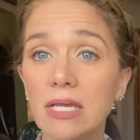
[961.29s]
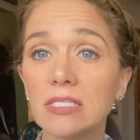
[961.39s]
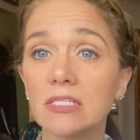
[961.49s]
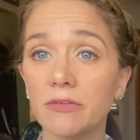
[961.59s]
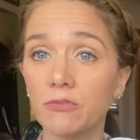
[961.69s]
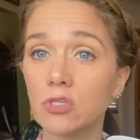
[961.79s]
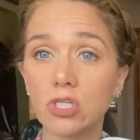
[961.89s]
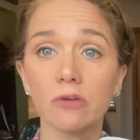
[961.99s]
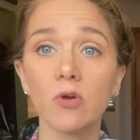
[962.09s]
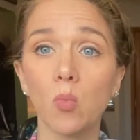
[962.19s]
is, is if you
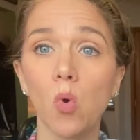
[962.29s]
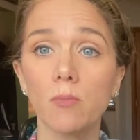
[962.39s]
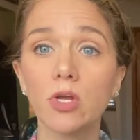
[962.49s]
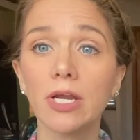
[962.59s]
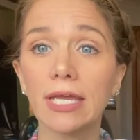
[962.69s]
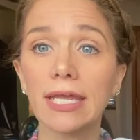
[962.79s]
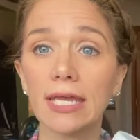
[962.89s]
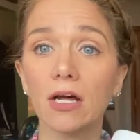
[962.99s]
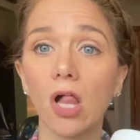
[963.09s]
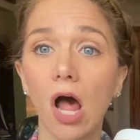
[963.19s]
serve it warm, you're gonna
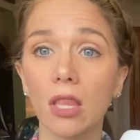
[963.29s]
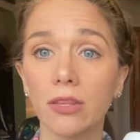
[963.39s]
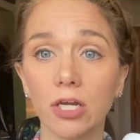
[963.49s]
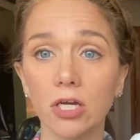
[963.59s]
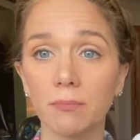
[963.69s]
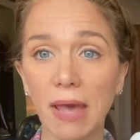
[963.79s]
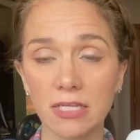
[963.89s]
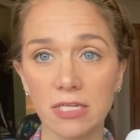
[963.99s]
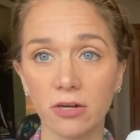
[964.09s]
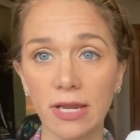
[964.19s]
kill all of the good
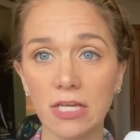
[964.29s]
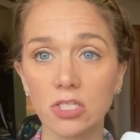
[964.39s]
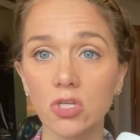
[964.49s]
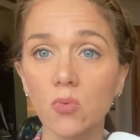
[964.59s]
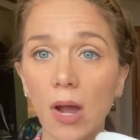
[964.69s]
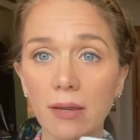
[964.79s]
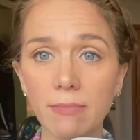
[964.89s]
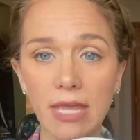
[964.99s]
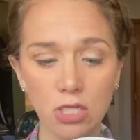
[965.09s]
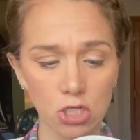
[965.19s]
bacteria. So you wanna
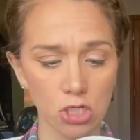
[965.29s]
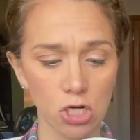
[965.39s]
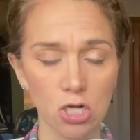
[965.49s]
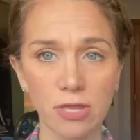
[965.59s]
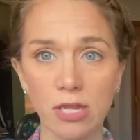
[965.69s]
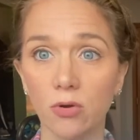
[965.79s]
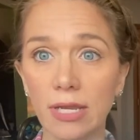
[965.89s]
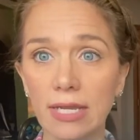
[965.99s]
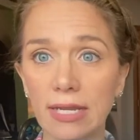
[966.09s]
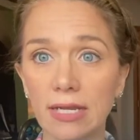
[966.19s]
make sure that you're
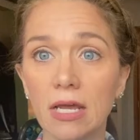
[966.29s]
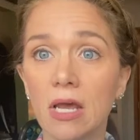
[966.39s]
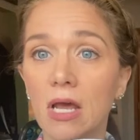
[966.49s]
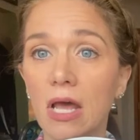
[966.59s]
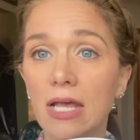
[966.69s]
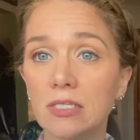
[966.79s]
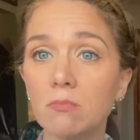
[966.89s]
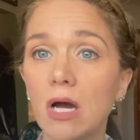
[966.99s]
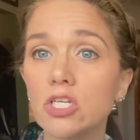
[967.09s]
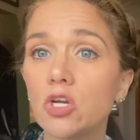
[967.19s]
eating as
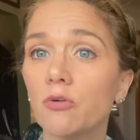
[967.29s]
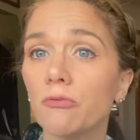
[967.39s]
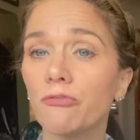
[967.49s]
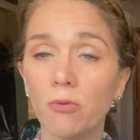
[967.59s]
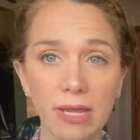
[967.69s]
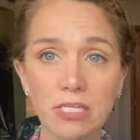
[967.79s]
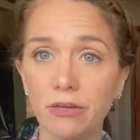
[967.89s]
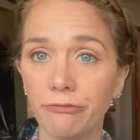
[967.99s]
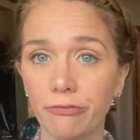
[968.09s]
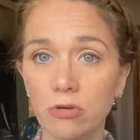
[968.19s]
much
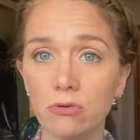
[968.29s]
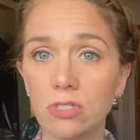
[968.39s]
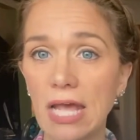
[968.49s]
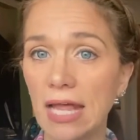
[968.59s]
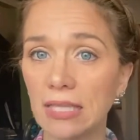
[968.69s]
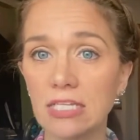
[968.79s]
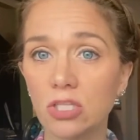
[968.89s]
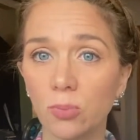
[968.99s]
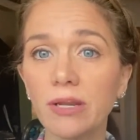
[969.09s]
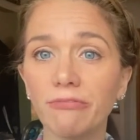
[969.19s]
fermented foods at
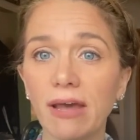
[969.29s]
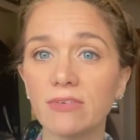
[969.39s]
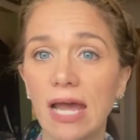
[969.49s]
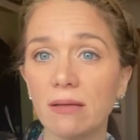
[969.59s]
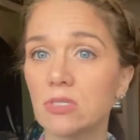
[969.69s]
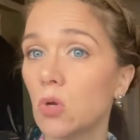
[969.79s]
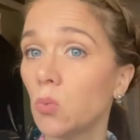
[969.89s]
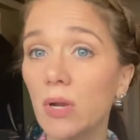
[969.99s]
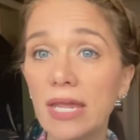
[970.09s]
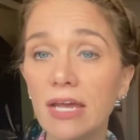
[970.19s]
least three to five times a
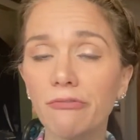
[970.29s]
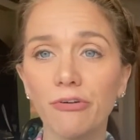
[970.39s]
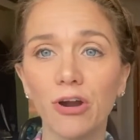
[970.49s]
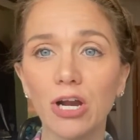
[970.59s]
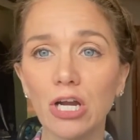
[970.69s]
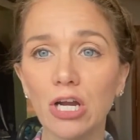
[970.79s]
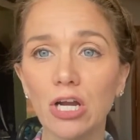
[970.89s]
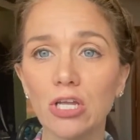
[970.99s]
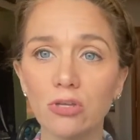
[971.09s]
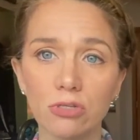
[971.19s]
week
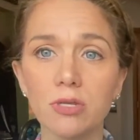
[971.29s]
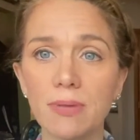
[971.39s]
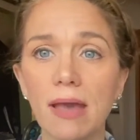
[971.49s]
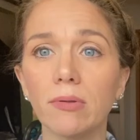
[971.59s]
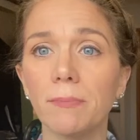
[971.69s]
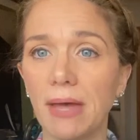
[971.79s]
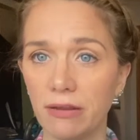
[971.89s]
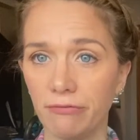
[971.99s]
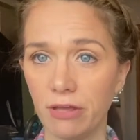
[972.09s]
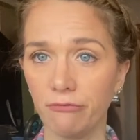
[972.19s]
for you to be able to
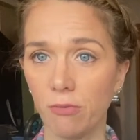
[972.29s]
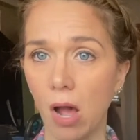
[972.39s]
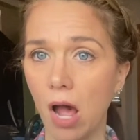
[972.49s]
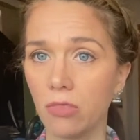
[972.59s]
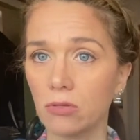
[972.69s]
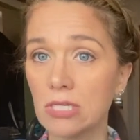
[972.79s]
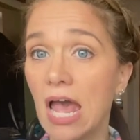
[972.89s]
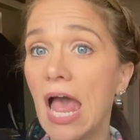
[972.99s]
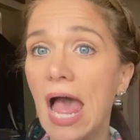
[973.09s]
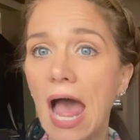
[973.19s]
benefit from all those
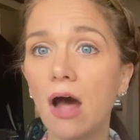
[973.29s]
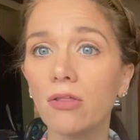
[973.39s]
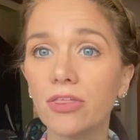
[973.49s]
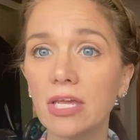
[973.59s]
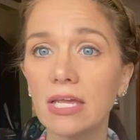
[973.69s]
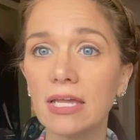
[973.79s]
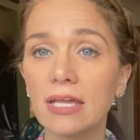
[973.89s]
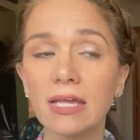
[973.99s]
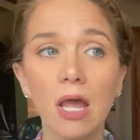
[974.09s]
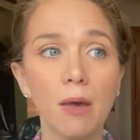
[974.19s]

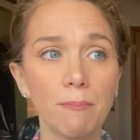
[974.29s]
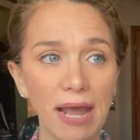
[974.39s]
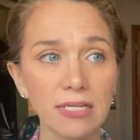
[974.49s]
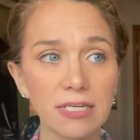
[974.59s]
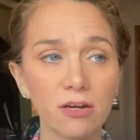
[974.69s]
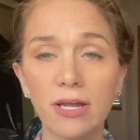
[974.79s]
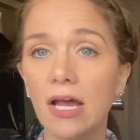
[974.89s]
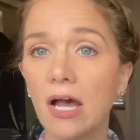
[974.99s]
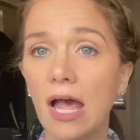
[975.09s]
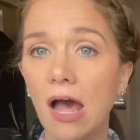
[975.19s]
healthy
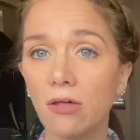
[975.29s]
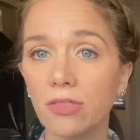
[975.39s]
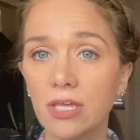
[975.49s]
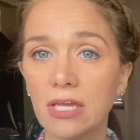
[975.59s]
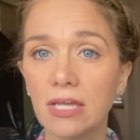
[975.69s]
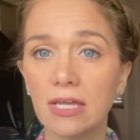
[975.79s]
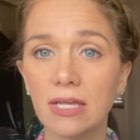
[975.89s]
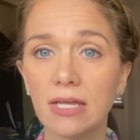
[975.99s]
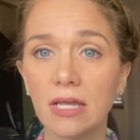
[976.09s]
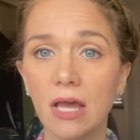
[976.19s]
bacteria,
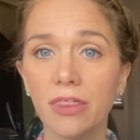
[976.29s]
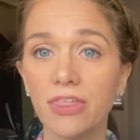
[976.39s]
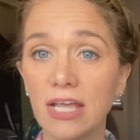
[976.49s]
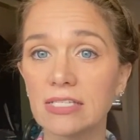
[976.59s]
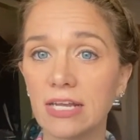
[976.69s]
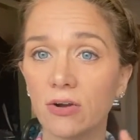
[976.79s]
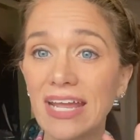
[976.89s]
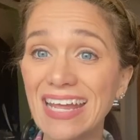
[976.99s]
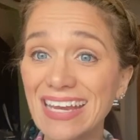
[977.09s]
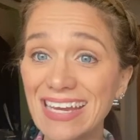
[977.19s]
healthy things that are
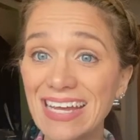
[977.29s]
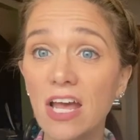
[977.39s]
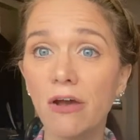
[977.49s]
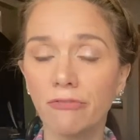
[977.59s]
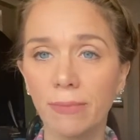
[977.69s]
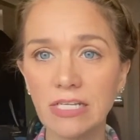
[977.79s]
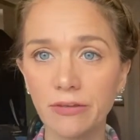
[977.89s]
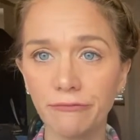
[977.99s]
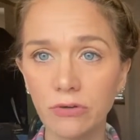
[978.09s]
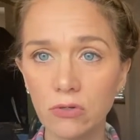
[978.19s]
in
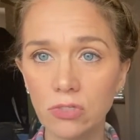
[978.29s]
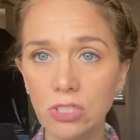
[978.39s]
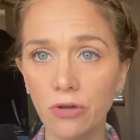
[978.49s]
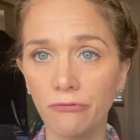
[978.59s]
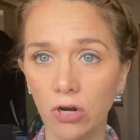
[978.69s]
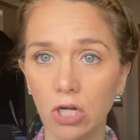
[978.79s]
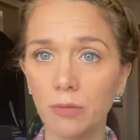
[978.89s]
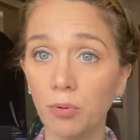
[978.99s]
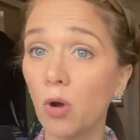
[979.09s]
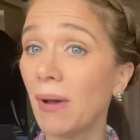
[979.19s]
fermented foods, for
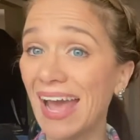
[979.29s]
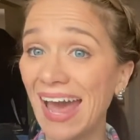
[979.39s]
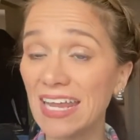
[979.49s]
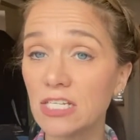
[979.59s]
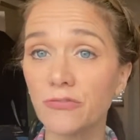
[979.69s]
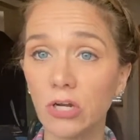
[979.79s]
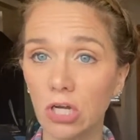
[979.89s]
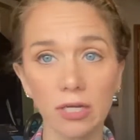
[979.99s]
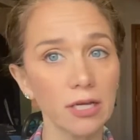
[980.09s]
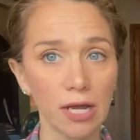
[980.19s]
good probiotics, for
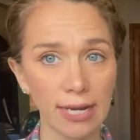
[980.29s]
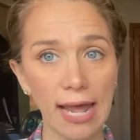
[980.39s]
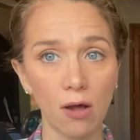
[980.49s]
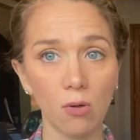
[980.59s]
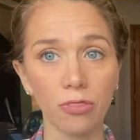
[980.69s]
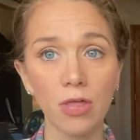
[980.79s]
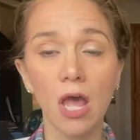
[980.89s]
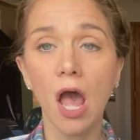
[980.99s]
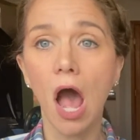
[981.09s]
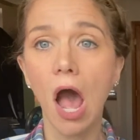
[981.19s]
good gut health.
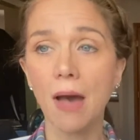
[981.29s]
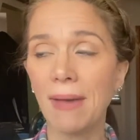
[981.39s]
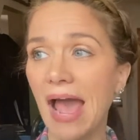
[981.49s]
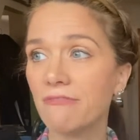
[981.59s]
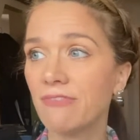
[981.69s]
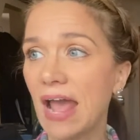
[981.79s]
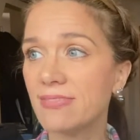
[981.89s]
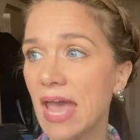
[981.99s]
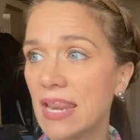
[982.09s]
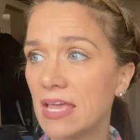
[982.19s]
Um, I
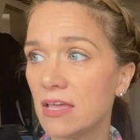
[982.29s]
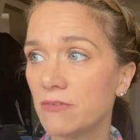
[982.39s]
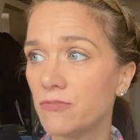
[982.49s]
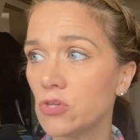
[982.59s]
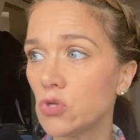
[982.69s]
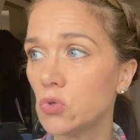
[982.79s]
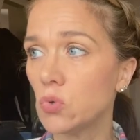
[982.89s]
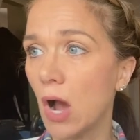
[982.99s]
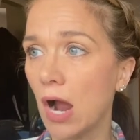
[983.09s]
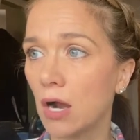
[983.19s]
find that if
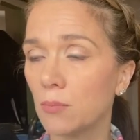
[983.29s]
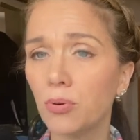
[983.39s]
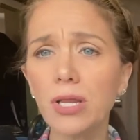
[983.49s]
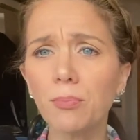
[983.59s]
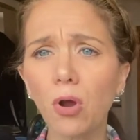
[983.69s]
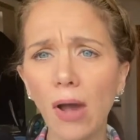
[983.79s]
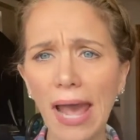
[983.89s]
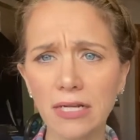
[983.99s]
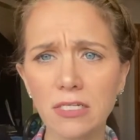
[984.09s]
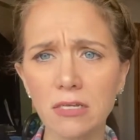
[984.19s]
you are pretty
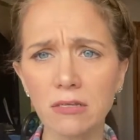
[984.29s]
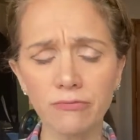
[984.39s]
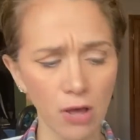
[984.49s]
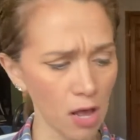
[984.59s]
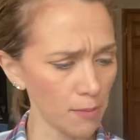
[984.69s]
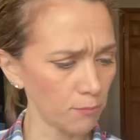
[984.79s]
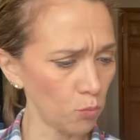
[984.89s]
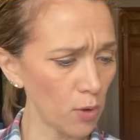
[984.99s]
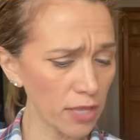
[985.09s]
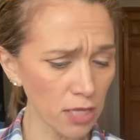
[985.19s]
proactive um,
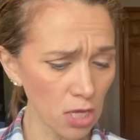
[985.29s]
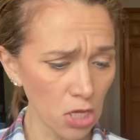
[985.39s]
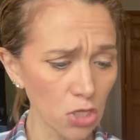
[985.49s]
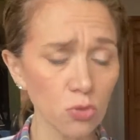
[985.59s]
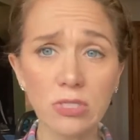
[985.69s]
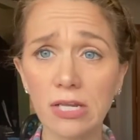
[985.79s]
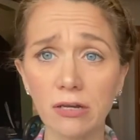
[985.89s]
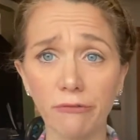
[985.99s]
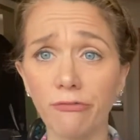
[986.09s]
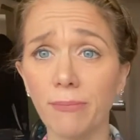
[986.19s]
with
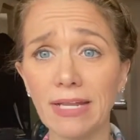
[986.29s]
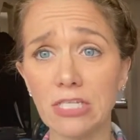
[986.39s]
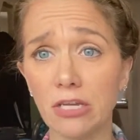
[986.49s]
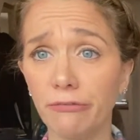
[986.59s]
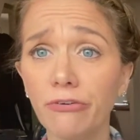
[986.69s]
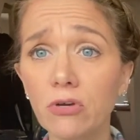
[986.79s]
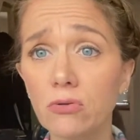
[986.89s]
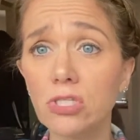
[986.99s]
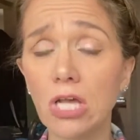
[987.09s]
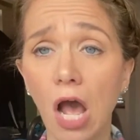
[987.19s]
using fermented
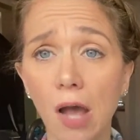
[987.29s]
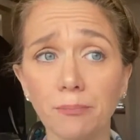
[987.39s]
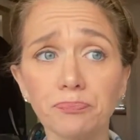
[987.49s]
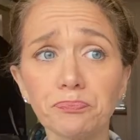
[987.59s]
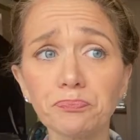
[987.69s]
foods, um,